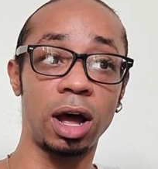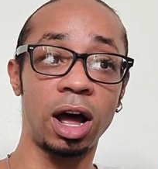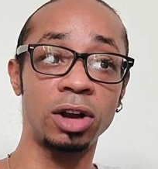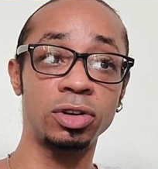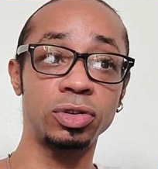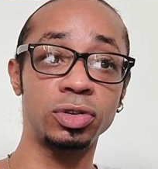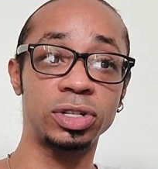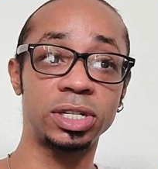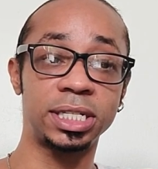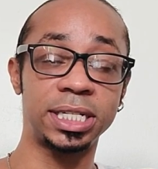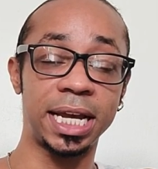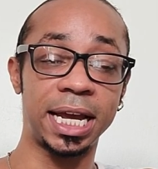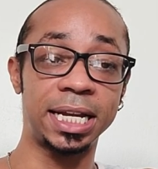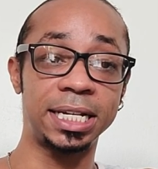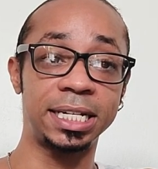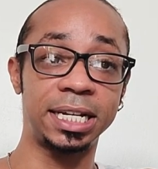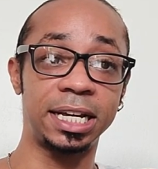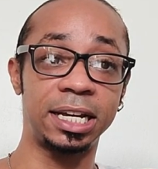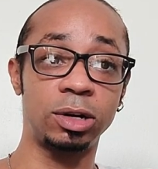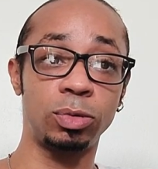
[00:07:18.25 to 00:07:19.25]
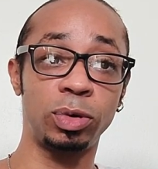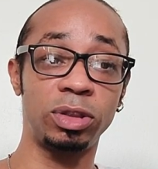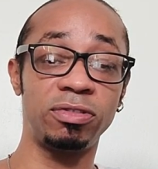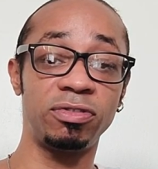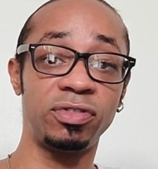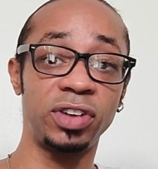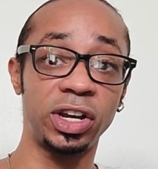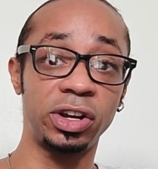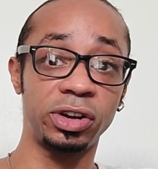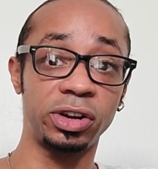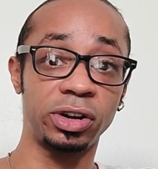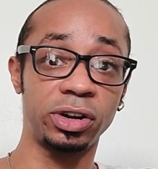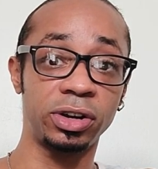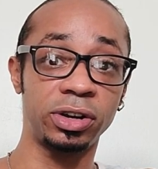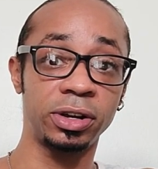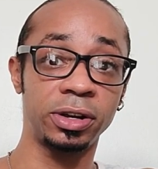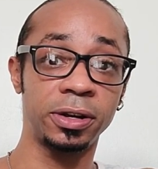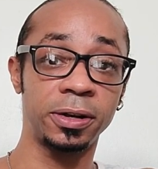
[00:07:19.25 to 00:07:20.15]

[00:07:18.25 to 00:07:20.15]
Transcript: understanding with vigor